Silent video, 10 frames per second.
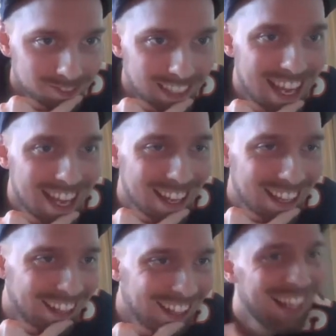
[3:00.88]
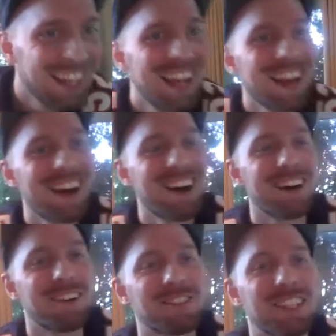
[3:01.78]
The
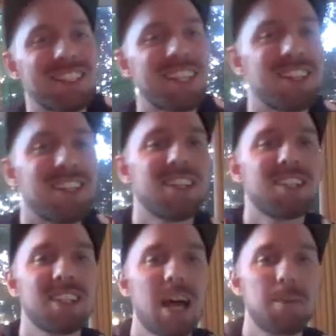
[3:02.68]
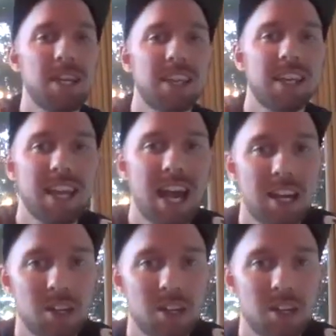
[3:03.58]
Steelers, I mean, they got